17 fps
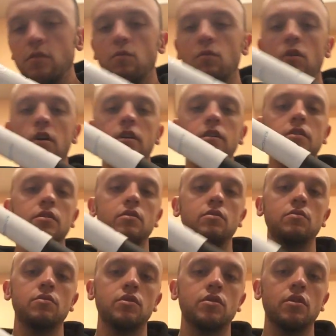you wanted to
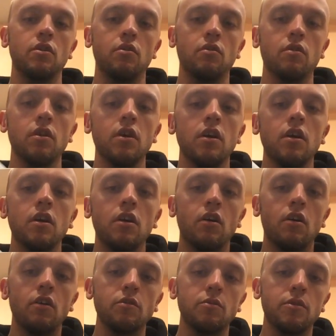do so,
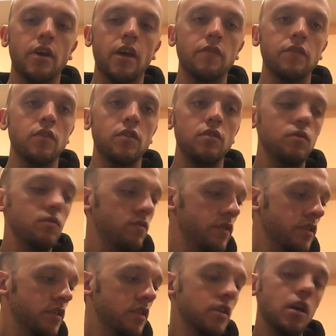all you would have to
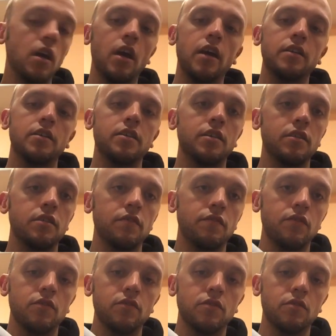do is cut the
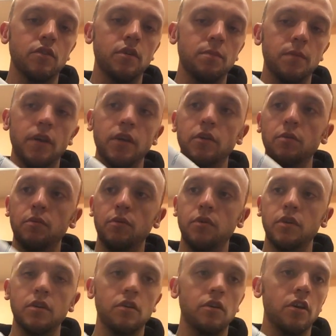first grip that you're
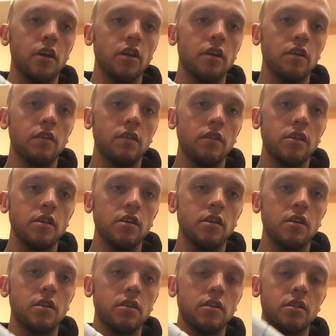putting on
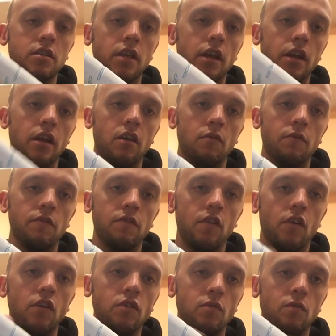here, decide how
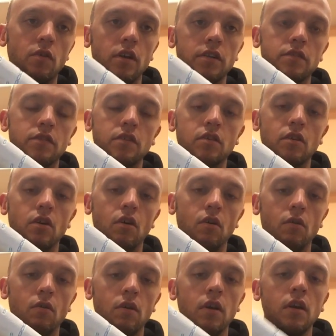far you want it to
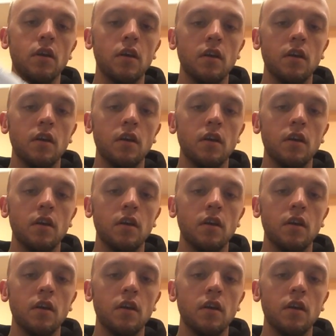go.